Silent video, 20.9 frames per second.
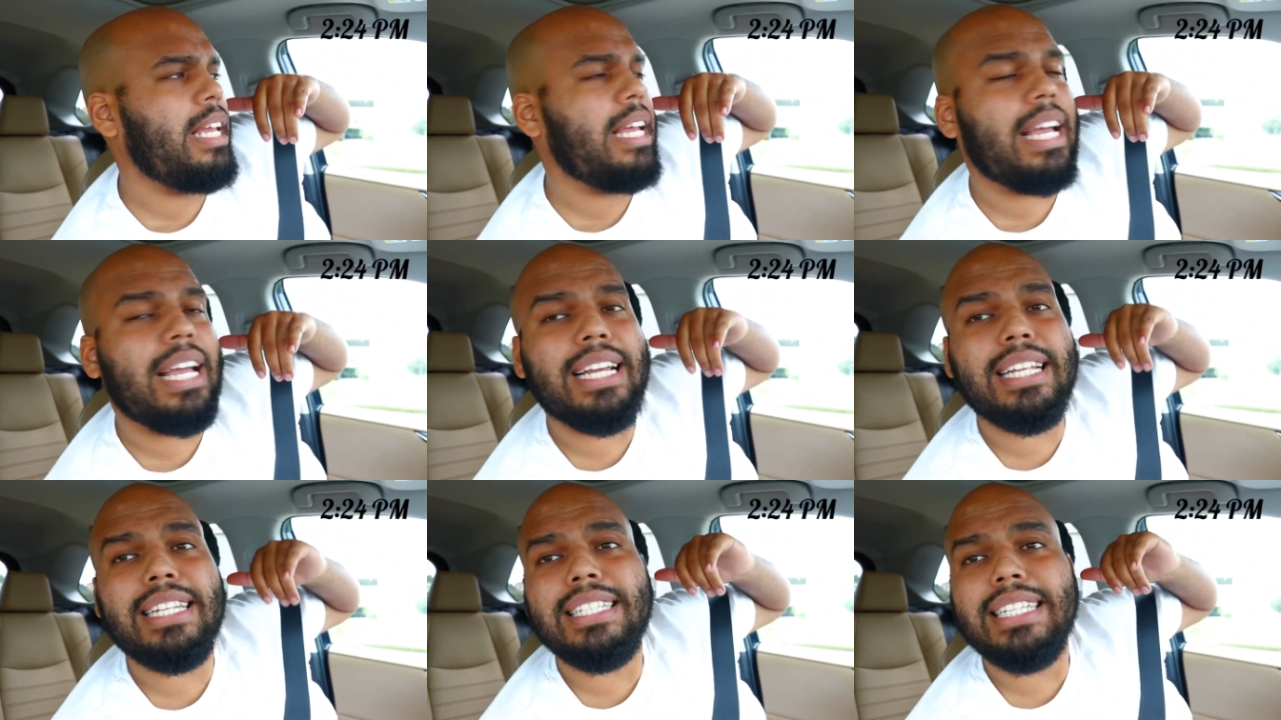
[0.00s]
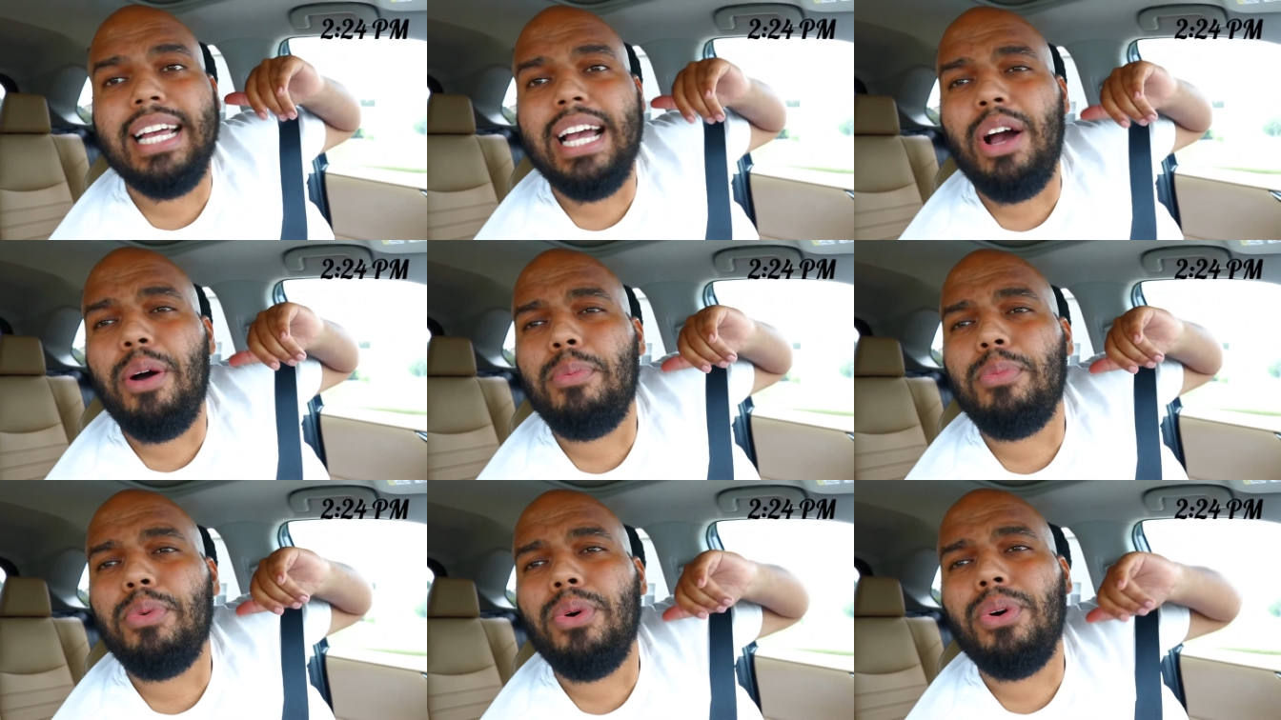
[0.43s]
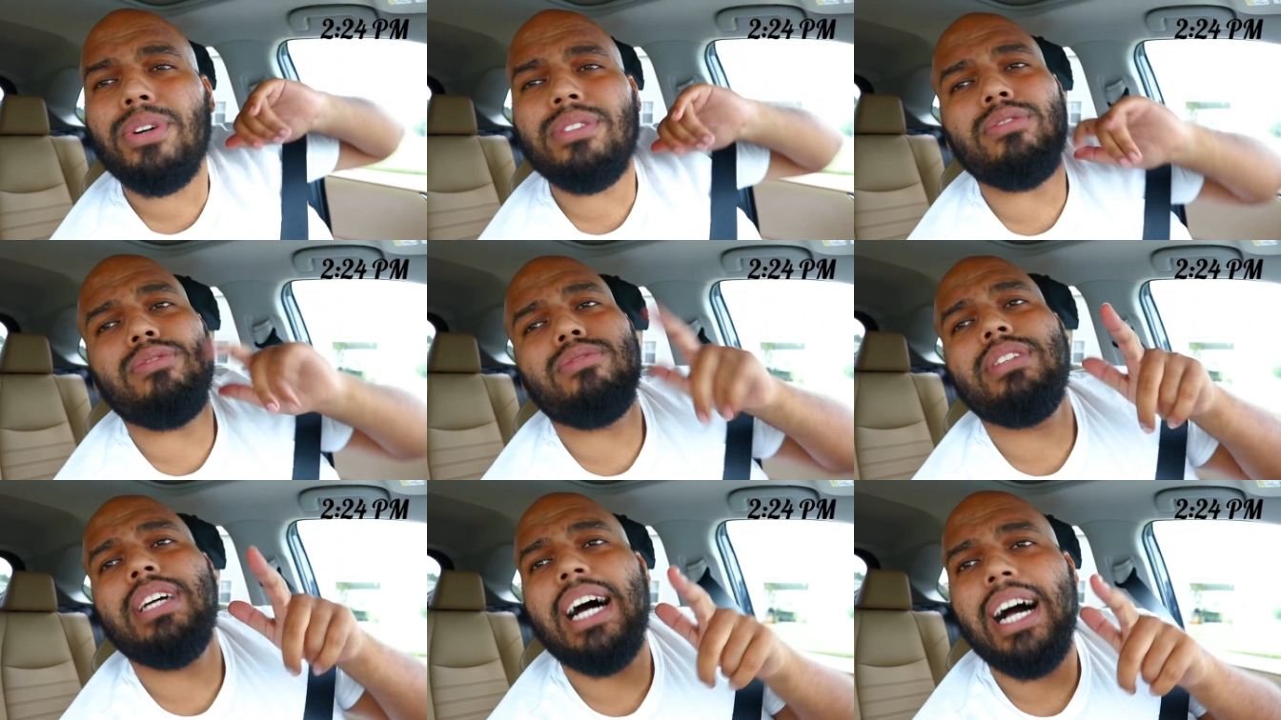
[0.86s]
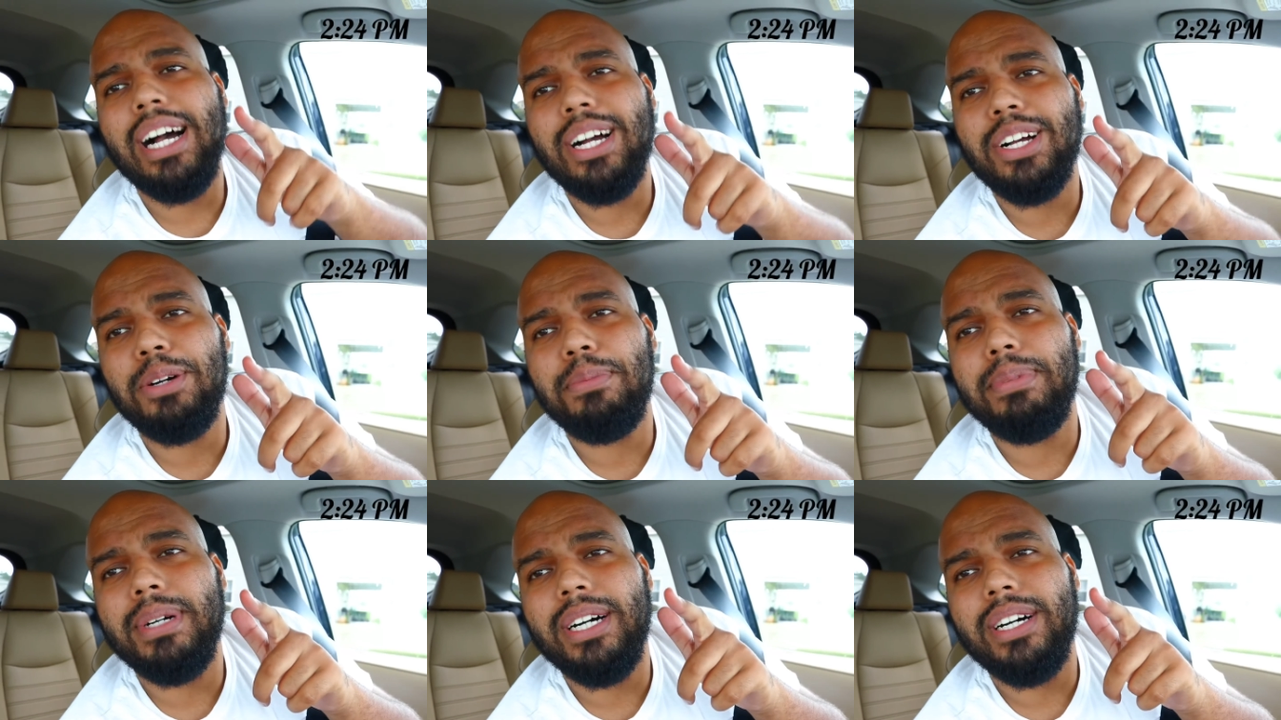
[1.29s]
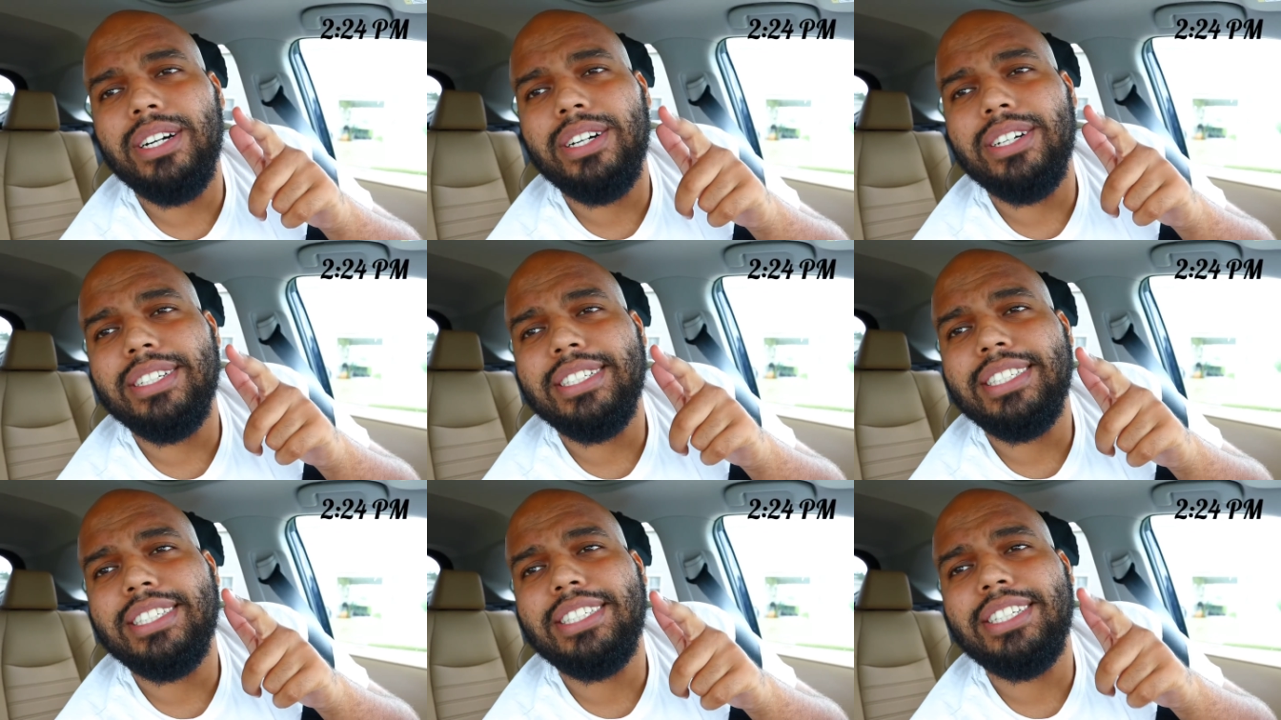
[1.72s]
and now I'm going to Taco Bell's